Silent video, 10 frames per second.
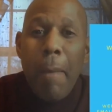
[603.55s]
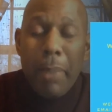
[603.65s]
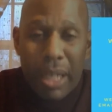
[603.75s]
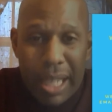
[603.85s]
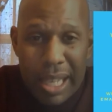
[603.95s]

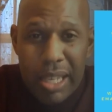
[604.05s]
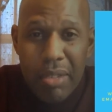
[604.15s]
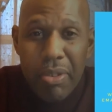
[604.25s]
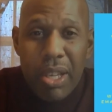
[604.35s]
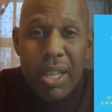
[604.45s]
believe,
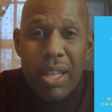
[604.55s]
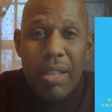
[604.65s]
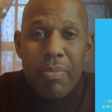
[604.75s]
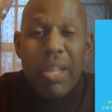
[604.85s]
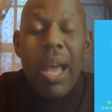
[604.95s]

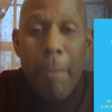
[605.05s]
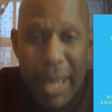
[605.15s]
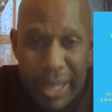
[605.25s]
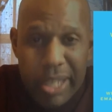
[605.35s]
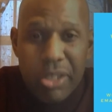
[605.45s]
and
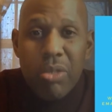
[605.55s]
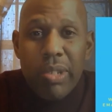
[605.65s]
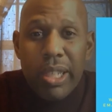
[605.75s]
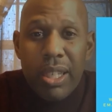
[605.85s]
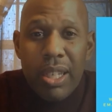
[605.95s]
make history.